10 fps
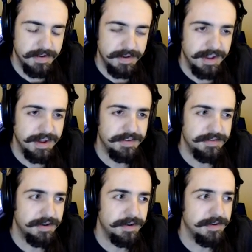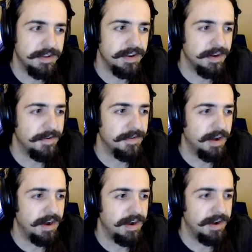Yeah. So, you
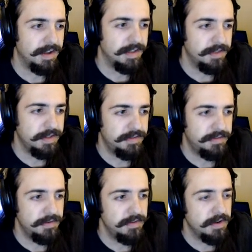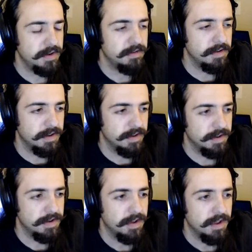know, this student union,
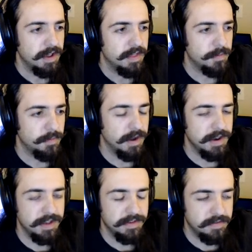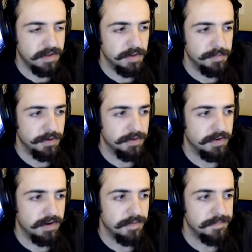the one at CU
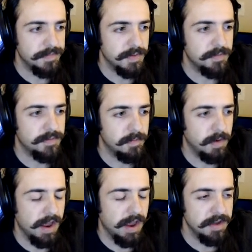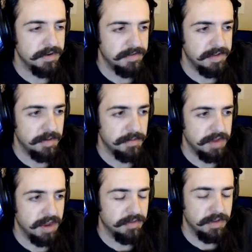Boulder, from what I understand, was
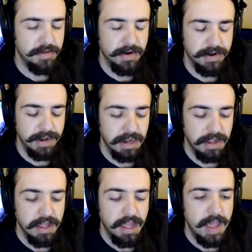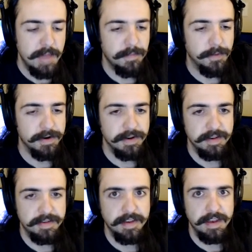actually very
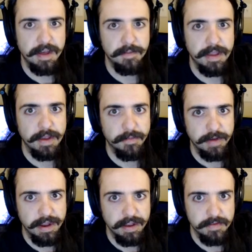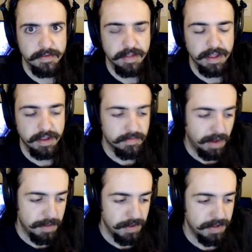important in helping raise like
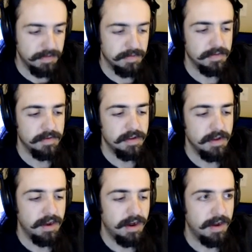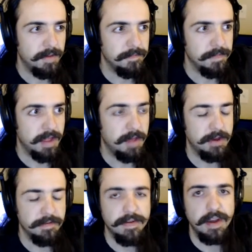stipends
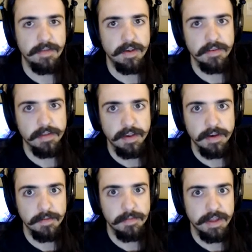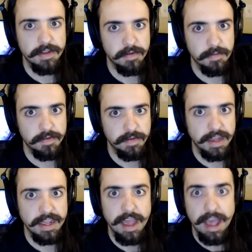about 5 years ago, because it was
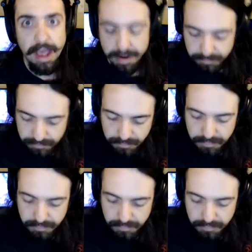like half